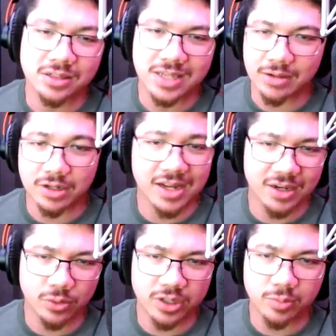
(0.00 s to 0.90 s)
Lugs
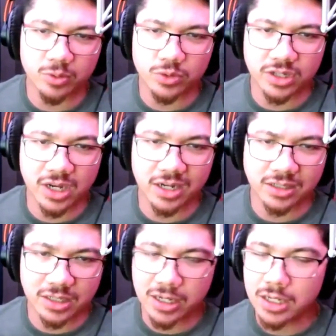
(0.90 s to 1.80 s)
sounded angry, but
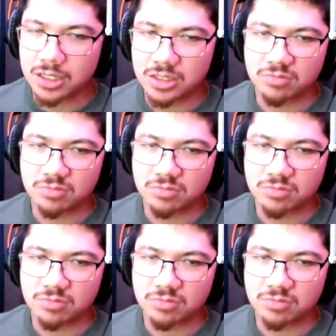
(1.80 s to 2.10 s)
resigned.